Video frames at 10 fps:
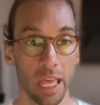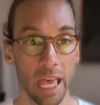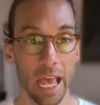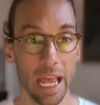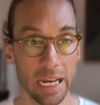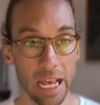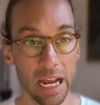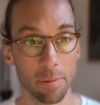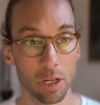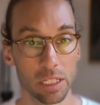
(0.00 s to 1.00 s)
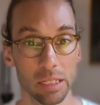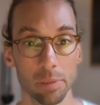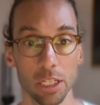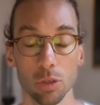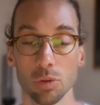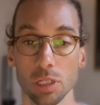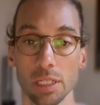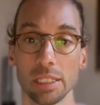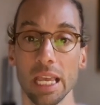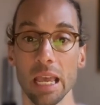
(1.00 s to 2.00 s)
And then I'm going to simply use the
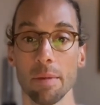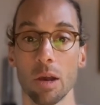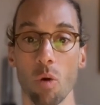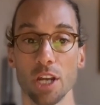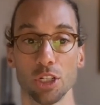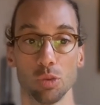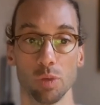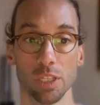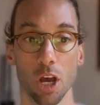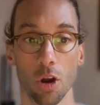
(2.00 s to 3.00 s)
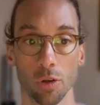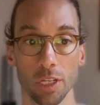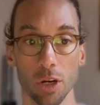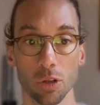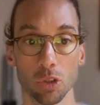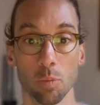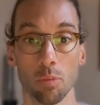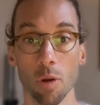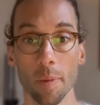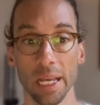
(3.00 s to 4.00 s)
same equations we saw earlier to
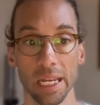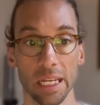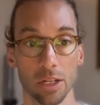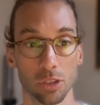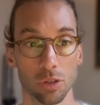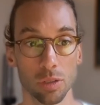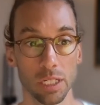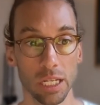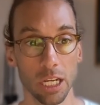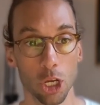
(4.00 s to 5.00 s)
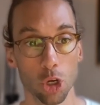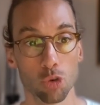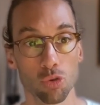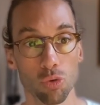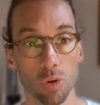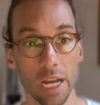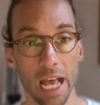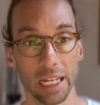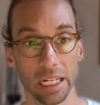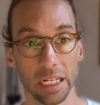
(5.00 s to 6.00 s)
propagate the uncertainty through
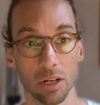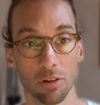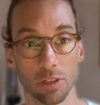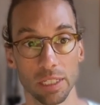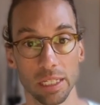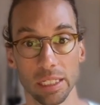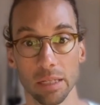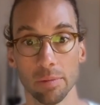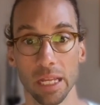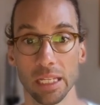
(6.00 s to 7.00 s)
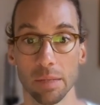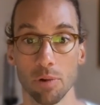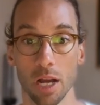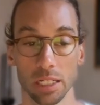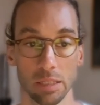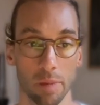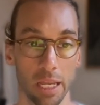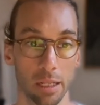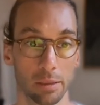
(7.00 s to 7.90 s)
that linear system that is approximated.